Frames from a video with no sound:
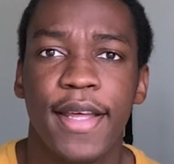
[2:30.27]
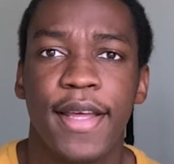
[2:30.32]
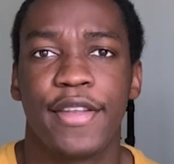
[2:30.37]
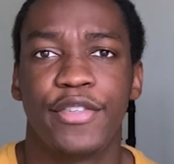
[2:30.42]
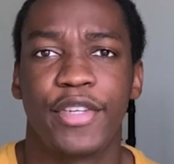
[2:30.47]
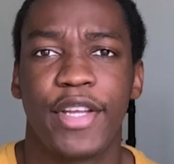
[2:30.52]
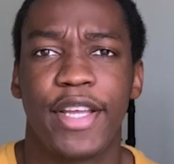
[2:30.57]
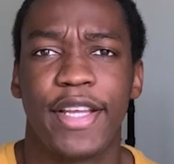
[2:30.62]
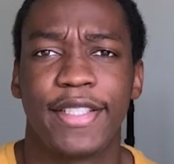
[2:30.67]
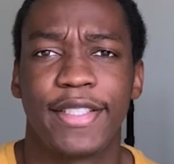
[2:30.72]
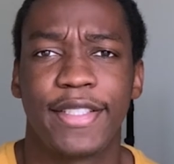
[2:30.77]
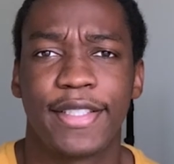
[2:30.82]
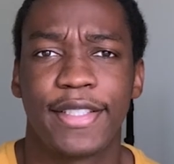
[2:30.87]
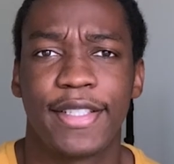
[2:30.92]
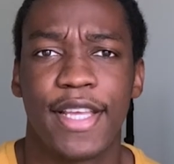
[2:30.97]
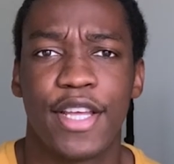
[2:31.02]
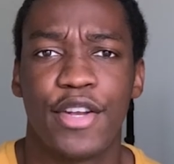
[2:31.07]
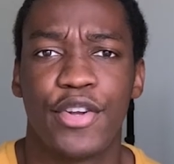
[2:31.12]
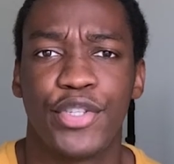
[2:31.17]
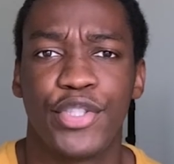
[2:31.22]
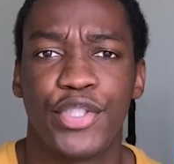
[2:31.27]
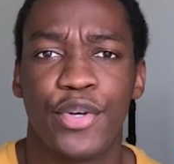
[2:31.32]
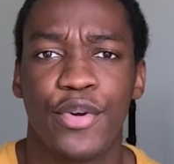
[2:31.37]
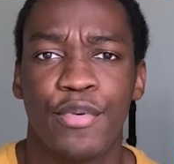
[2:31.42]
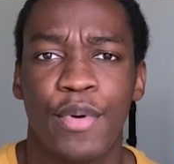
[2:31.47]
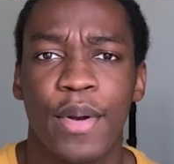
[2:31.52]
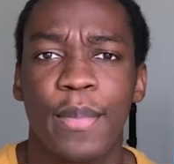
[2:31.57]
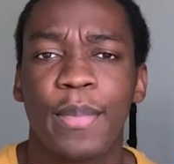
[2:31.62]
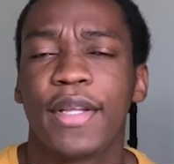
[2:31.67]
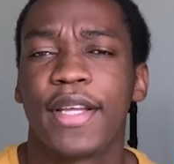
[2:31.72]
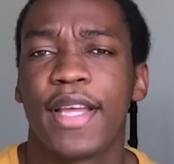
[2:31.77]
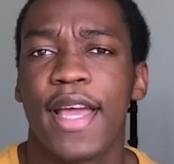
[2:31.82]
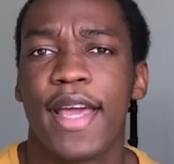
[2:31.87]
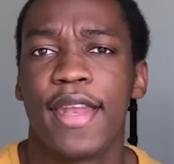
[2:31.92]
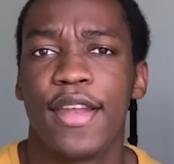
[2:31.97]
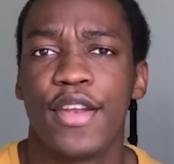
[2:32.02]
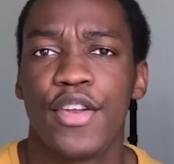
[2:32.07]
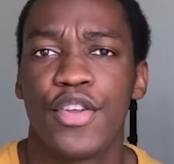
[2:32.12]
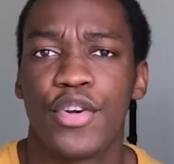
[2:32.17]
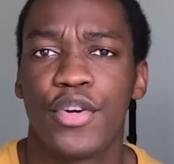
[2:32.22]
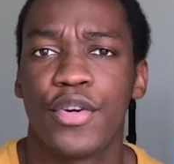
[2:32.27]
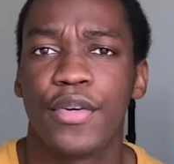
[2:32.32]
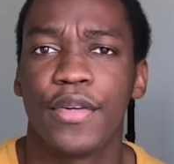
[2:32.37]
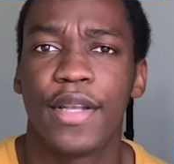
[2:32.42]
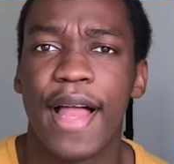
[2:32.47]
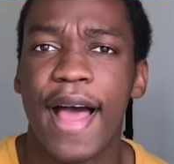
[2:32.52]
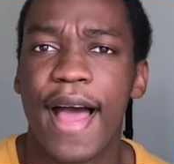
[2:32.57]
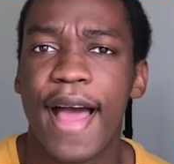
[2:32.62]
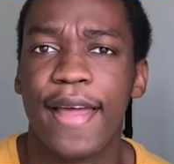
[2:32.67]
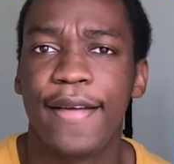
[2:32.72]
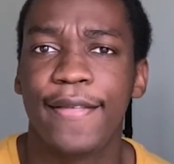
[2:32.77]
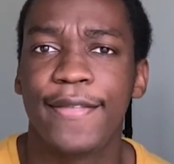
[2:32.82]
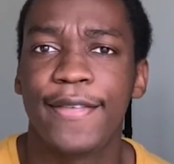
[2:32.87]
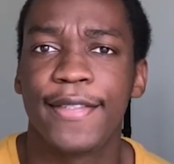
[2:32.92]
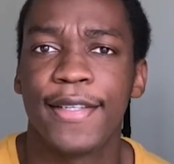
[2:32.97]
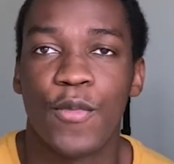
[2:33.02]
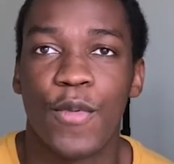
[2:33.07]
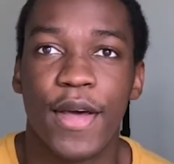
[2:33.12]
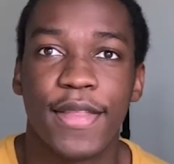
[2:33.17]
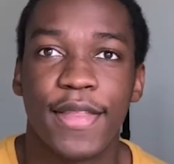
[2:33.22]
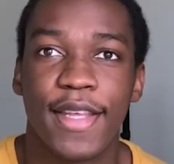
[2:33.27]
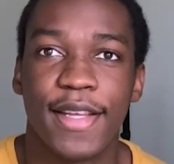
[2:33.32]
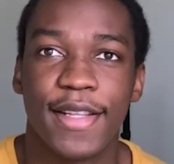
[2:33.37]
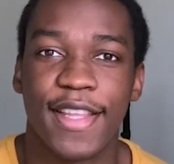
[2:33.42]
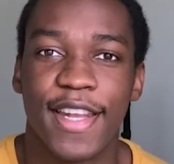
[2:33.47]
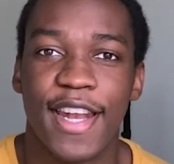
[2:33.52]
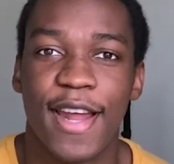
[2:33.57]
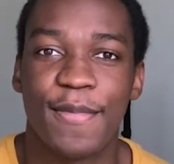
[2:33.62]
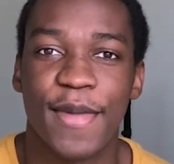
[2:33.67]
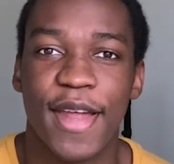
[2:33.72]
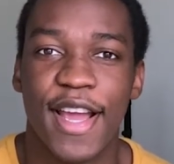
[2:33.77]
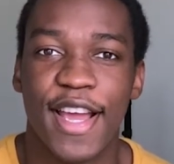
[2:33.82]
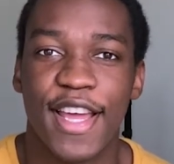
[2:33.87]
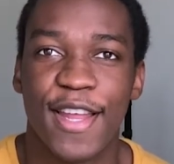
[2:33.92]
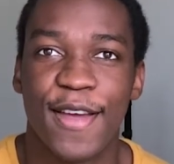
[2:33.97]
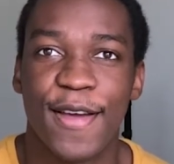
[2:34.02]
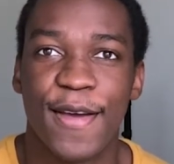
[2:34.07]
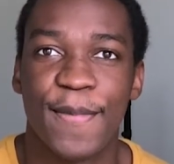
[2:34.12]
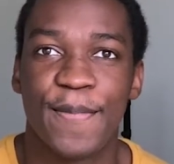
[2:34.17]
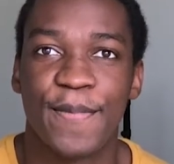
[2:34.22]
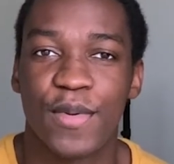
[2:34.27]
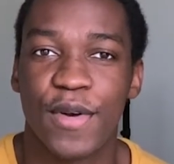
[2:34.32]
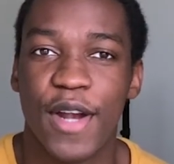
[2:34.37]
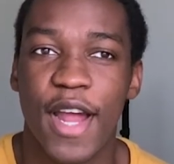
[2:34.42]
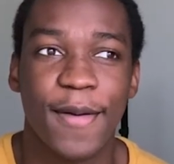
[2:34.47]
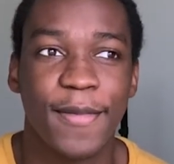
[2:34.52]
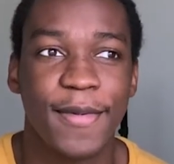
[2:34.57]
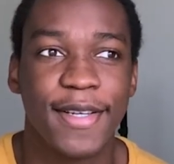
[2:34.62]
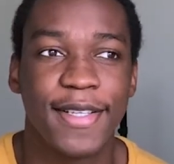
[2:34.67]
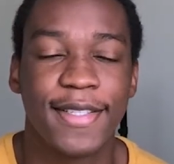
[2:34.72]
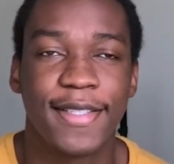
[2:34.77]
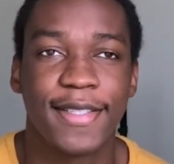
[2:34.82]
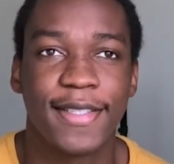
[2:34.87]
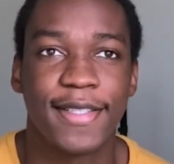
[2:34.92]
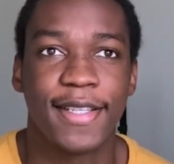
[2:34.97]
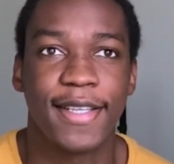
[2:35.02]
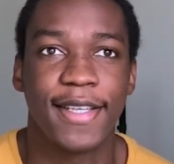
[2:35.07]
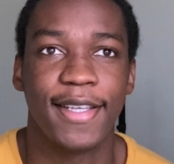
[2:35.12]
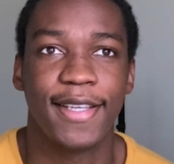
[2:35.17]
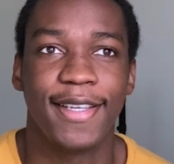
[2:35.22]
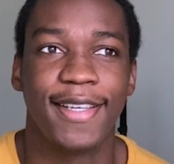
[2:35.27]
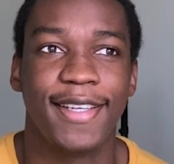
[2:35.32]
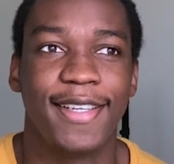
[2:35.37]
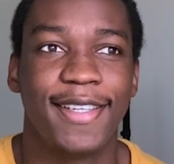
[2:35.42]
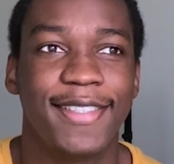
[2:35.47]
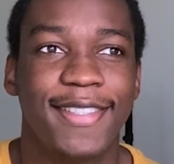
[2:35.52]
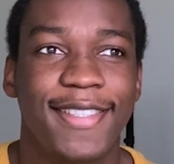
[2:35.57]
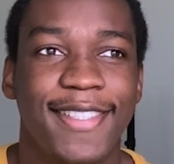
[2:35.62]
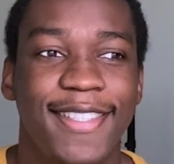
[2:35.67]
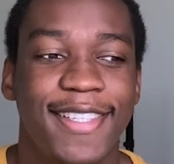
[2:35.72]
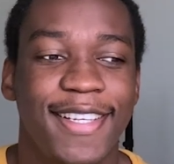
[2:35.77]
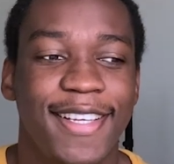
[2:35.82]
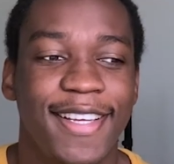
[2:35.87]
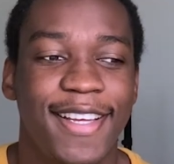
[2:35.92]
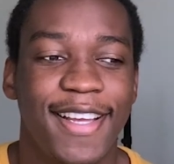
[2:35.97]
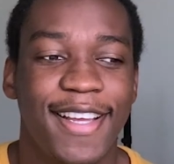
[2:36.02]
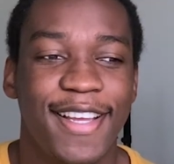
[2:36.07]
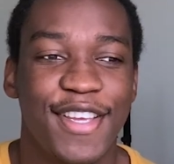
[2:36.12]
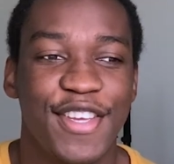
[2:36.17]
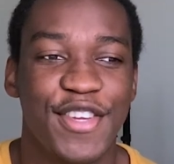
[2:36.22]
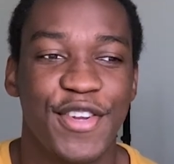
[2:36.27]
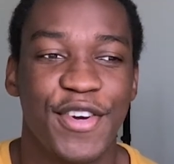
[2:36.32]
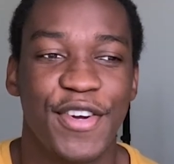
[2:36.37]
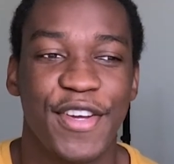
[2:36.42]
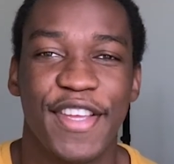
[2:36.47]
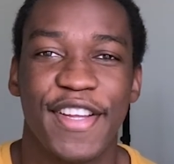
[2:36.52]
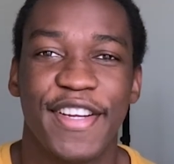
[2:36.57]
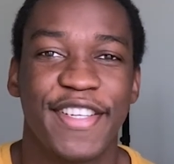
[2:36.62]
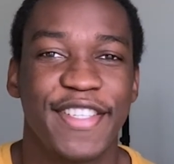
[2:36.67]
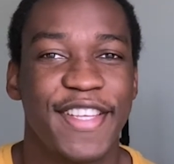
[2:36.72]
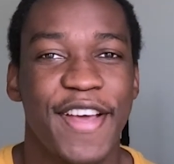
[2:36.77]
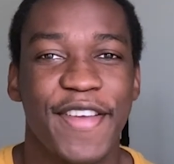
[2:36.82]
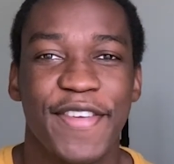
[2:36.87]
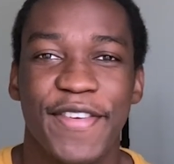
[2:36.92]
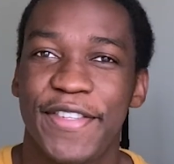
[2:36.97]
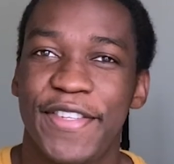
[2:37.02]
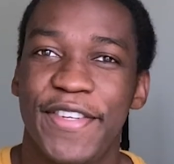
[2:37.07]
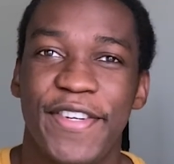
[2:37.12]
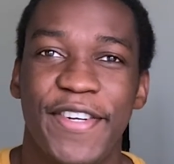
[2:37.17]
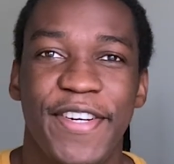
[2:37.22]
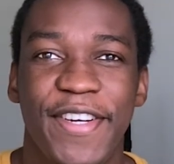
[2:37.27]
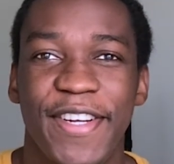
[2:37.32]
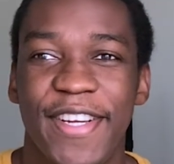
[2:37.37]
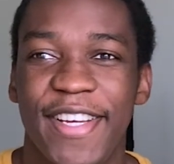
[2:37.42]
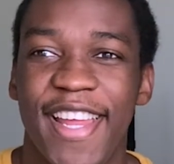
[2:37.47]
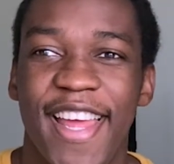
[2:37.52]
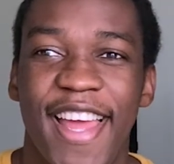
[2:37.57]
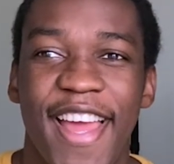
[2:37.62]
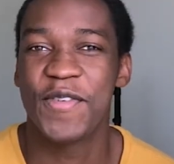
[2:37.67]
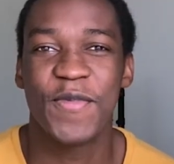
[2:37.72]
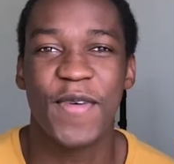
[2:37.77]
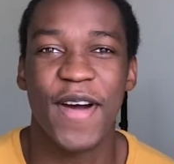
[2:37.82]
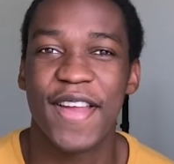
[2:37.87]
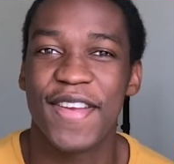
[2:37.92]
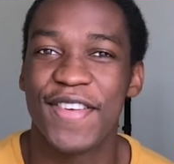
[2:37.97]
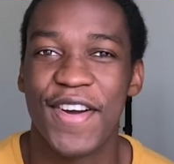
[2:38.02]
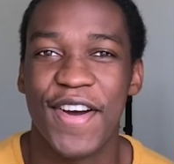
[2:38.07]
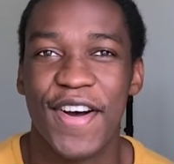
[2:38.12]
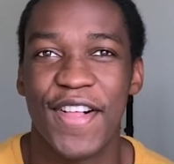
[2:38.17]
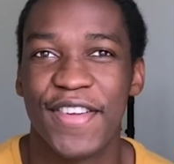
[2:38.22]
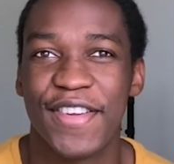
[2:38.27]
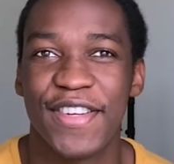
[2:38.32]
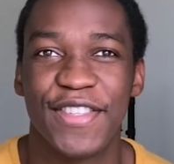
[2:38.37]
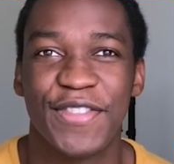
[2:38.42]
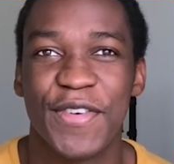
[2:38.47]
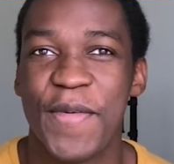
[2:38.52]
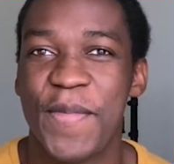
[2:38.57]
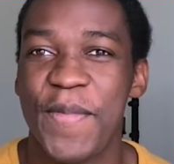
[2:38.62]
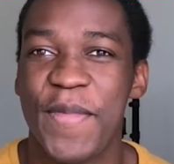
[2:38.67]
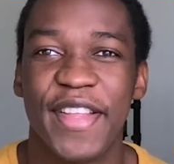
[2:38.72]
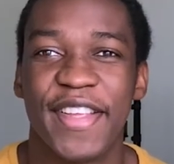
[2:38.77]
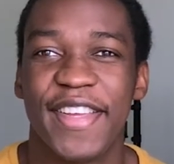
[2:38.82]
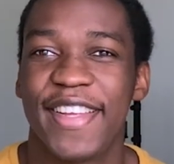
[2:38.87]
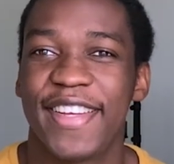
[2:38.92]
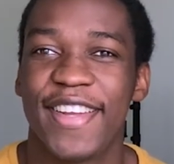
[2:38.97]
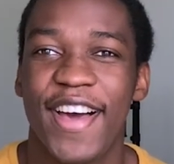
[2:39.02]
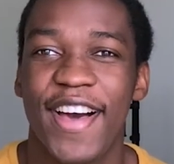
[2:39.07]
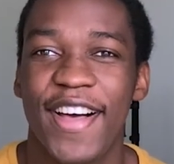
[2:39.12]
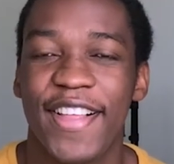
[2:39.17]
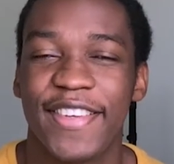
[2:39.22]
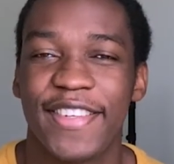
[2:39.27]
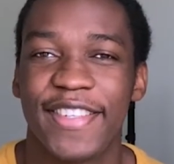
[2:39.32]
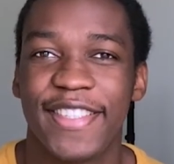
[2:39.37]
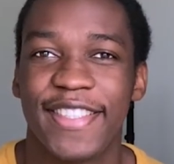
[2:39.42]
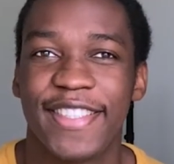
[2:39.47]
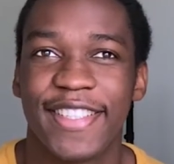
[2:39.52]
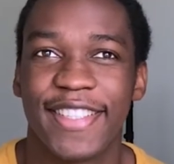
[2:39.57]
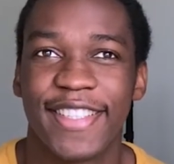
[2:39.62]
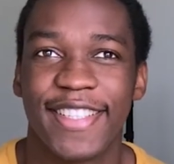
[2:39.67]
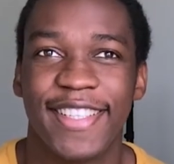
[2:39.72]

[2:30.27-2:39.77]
You guys can also replicate it in your own lives. One thing that I'm not gonna promise is you know, here's how you turn $1 into a million dollars.